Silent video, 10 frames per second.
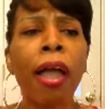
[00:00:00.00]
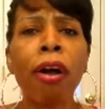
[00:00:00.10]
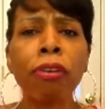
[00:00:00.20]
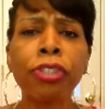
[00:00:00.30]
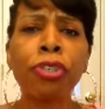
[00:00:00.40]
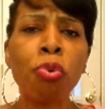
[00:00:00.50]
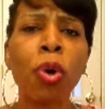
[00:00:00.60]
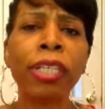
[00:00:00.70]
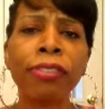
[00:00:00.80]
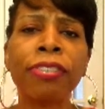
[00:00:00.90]
I also
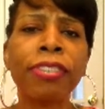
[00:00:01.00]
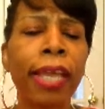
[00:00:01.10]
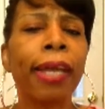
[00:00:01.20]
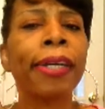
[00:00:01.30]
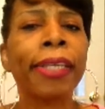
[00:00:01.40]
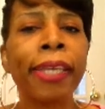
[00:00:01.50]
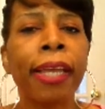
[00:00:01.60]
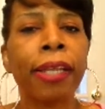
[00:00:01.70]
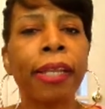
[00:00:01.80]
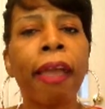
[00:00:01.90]
wanted to say
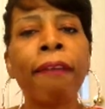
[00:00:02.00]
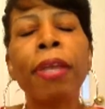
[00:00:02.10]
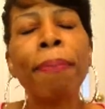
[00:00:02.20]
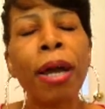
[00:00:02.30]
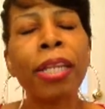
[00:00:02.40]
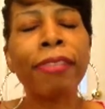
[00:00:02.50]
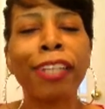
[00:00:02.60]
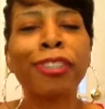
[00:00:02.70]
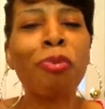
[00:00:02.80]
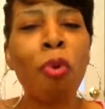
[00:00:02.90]
again, everybody
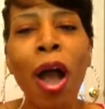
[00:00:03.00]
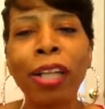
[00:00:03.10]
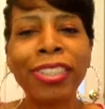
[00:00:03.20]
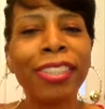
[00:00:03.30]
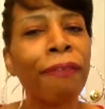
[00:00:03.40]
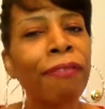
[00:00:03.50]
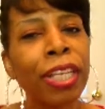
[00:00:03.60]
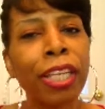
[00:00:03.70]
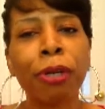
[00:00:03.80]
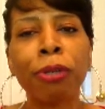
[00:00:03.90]
that's watching the
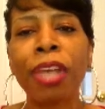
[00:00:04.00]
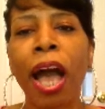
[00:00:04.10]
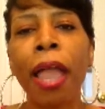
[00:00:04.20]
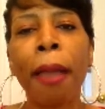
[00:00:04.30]
videos,